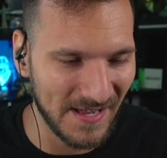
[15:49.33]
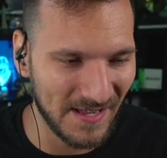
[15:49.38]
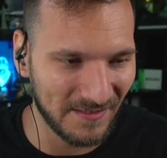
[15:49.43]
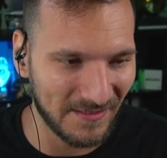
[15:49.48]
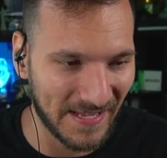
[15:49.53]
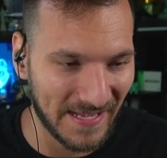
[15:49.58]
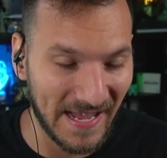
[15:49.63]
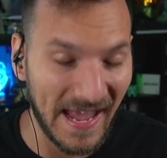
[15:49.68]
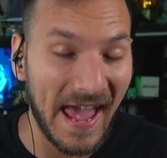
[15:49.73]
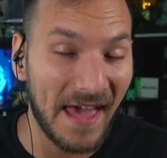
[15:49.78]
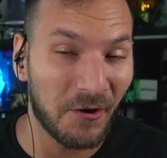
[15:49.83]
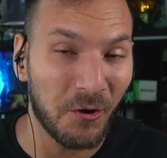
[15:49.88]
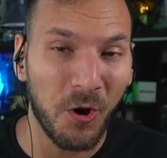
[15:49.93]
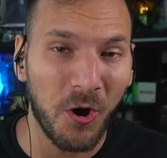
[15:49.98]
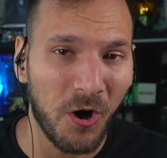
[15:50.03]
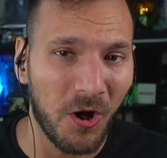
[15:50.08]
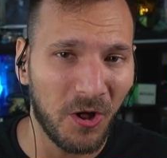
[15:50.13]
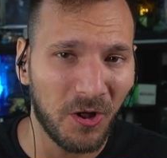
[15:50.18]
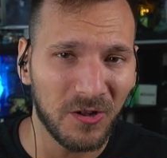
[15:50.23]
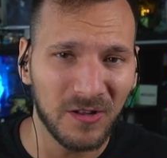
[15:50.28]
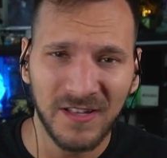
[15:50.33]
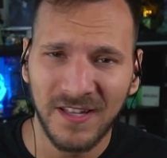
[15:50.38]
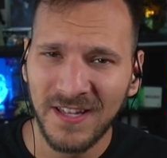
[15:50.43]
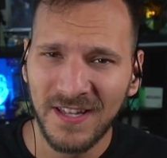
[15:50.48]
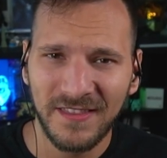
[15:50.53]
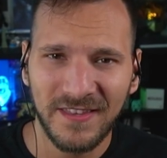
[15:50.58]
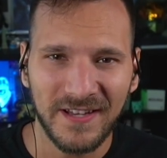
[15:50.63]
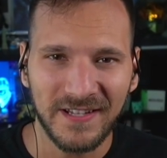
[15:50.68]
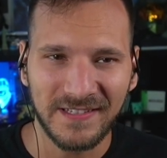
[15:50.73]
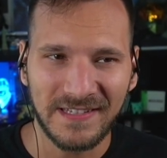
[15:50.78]
like at all
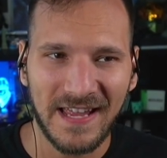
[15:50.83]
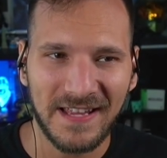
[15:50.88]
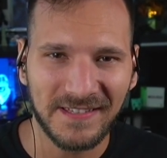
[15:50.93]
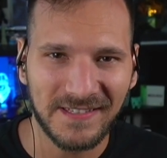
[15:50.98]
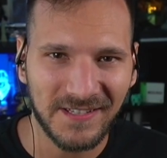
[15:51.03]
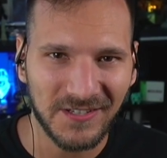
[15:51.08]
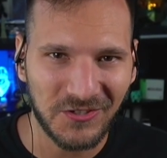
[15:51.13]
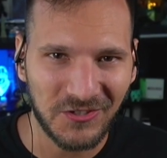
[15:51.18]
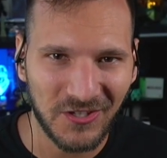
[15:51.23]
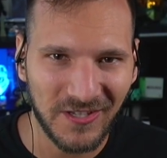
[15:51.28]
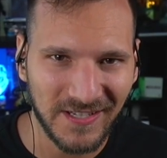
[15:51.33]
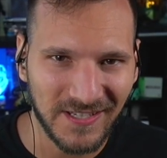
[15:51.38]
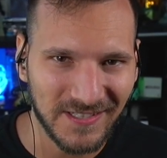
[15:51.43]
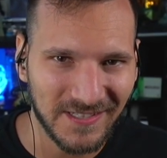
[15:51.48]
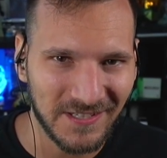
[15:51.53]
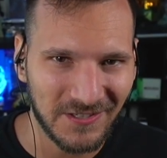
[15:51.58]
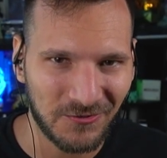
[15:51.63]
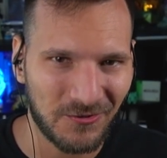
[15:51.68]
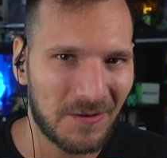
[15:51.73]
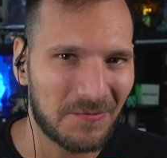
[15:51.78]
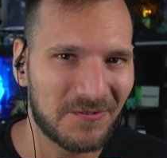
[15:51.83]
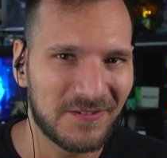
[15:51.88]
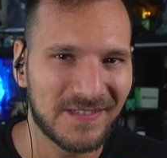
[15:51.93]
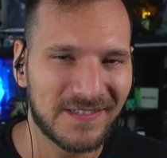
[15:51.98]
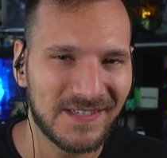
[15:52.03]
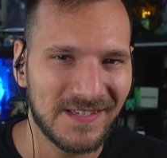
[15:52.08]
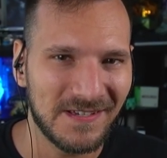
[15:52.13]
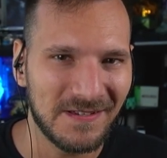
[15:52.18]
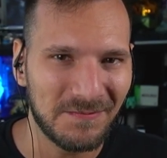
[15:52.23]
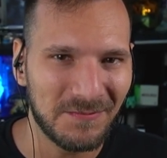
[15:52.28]
that has had such like a
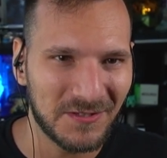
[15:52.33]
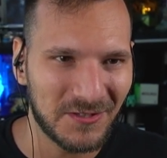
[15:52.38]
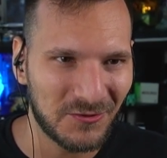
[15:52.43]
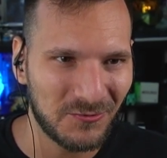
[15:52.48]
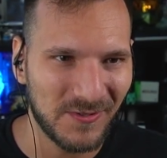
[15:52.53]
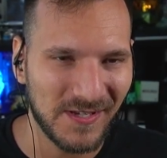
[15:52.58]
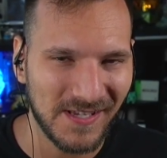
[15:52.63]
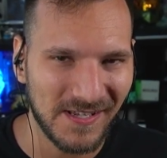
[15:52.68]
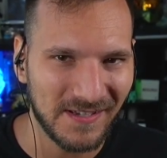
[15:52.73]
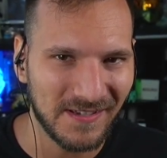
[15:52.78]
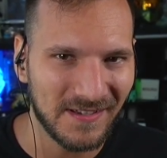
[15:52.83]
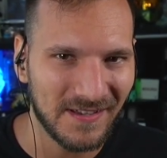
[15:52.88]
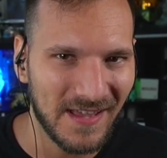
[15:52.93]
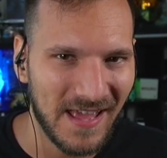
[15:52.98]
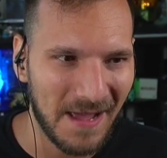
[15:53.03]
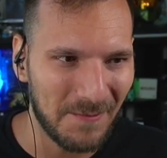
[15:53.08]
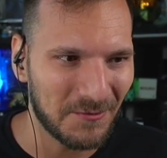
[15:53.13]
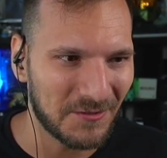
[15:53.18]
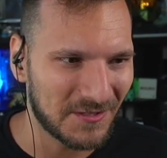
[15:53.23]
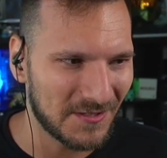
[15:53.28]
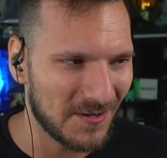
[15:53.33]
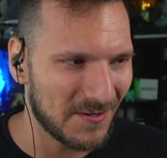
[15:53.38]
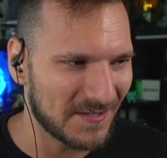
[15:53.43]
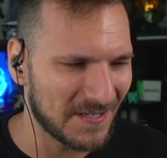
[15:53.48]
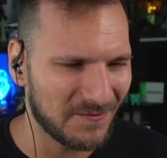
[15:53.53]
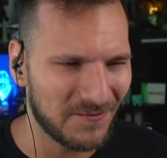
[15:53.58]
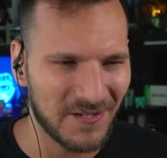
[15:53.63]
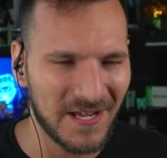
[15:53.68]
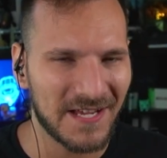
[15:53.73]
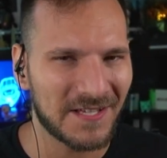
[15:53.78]
discrepancy between episodes.
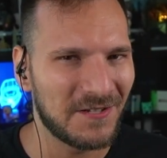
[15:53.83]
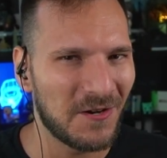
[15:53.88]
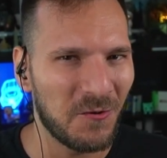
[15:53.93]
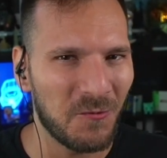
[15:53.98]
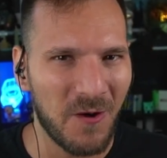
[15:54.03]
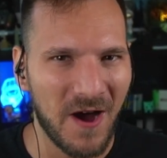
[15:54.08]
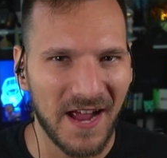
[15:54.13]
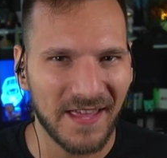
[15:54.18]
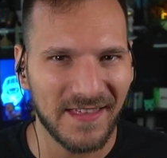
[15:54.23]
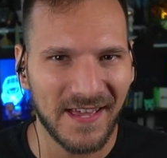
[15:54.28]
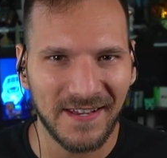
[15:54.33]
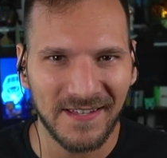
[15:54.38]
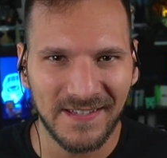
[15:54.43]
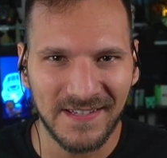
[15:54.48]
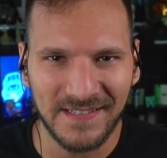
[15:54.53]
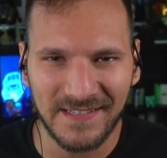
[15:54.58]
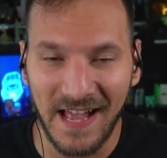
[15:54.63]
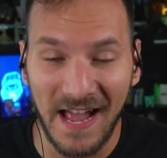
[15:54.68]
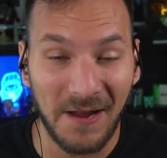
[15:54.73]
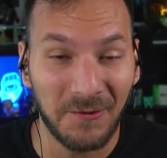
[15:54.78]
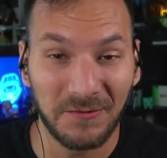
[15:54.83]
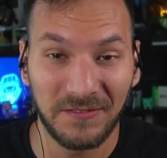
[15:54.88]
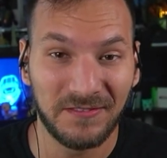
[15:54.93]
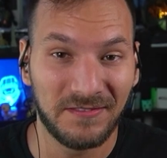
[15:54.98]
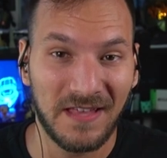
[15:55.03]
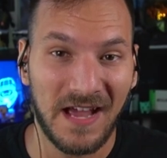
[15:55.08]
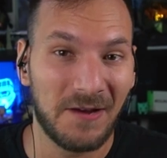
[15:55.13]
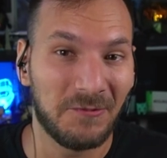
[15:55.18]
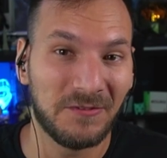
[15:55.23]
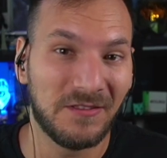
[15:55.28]
And if you guys know why that is, I would
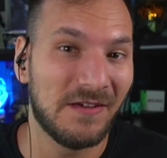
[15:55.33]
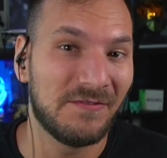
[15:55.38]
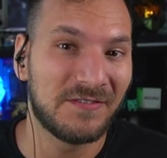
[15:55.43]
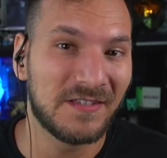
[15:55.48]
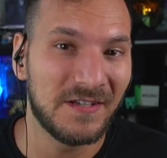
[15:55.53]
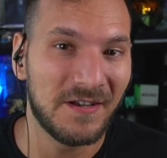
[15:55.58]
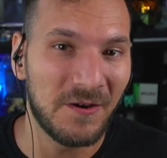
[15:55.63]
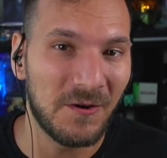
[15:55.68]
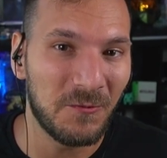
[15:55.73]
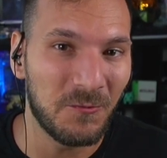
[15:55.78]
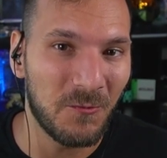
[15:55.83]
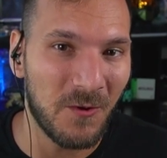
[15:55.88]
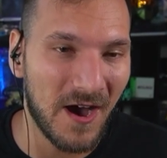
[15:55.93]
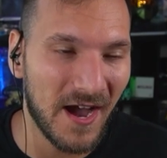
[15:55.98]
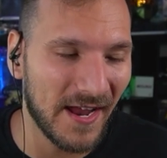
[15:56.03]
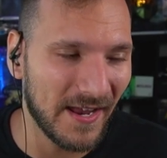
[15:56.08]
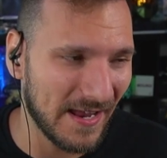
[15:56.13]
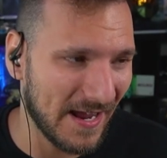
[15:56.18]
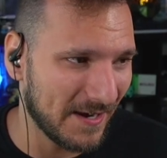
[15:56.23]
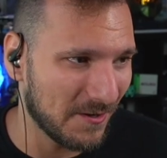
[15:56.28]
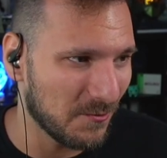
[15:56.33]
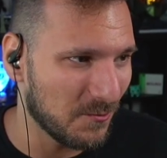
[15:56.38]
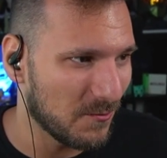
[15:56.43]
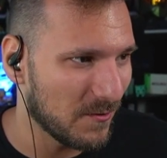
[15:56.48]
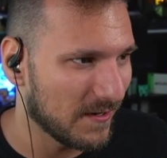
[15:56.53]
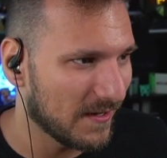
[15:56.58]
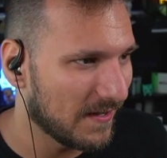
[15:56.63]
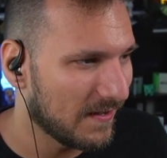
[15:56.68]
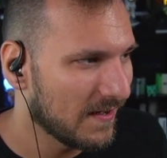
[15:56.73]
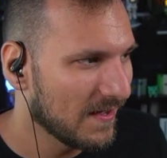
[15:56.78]
I would love to know why. I don't
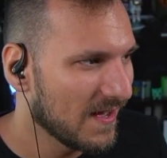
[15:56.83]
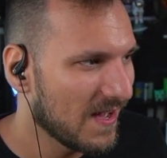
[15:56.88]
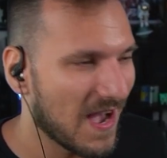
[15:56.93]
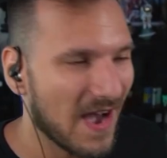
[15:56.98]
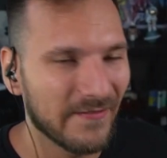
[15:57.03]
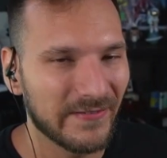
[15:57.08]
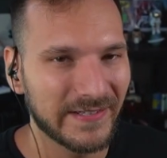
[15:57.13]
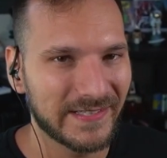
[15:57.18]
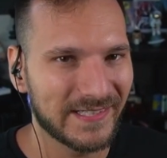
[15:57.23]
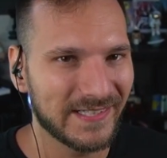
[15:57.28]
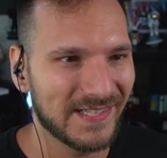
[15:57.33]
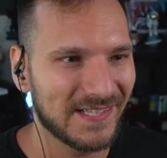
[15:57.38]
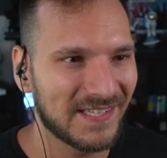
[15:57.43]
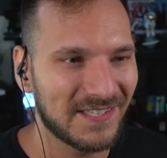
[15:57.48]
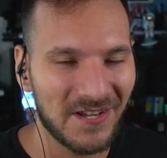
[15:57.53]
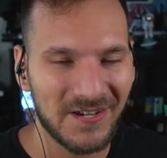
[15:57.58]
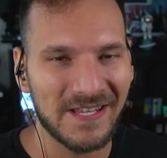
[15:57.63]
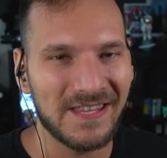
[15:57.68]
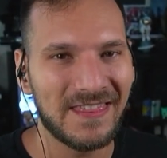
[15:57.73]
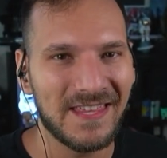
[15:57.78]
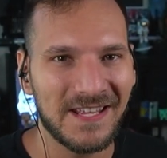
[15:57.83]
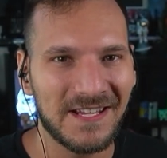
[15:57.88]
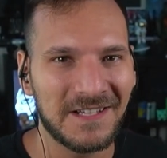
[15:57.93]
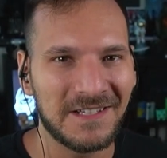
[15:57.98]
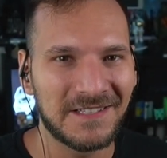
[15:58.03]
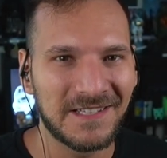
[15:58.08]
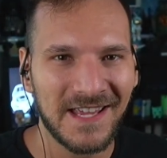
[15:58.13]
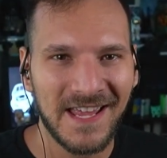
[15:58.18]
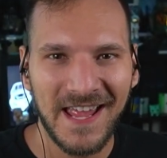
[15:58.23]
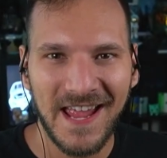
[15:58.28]
want to obviously study
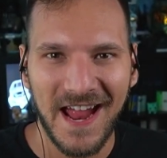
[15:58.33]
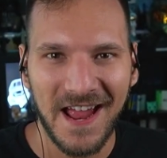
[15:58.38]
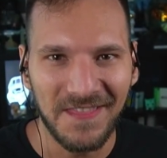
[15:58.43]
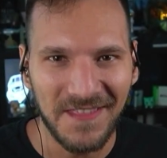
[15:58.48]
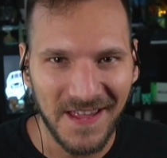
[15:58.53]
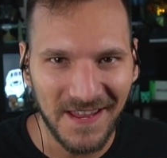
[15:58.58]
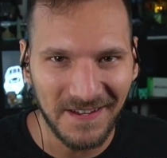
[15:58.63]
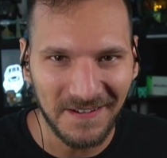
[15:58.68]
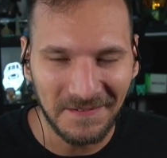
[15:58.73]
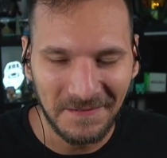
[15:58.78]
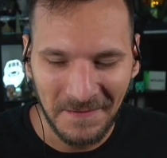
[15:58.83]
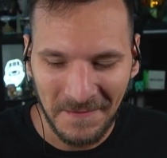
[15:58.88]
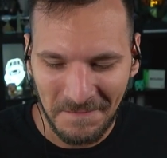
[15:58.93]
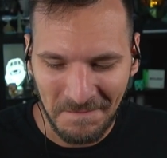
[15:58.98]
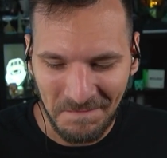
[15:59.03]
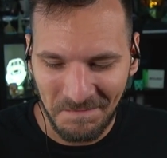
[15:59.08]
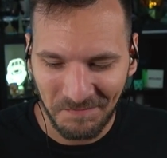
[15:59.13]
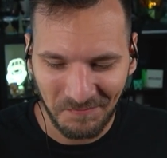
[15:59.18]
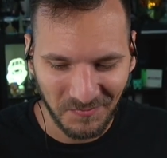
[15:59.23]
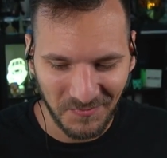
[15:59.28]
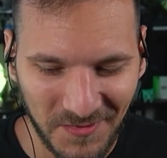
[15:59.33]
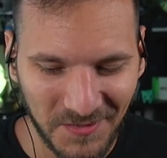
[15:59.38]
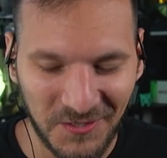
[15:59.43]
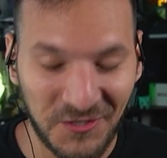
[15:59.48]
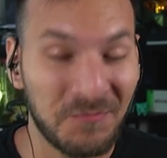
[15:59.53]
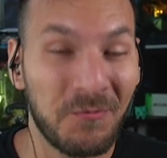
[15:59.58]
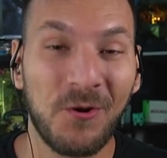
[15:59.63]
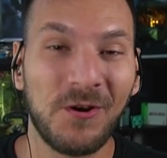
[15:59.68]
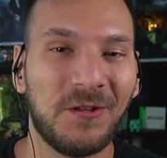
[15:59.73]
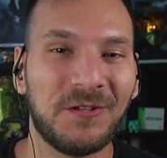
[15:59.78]
things and then
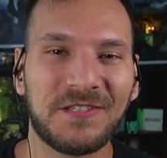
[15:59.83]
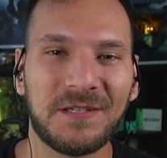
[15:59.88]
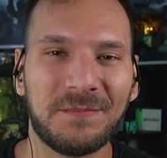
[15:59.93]
spoil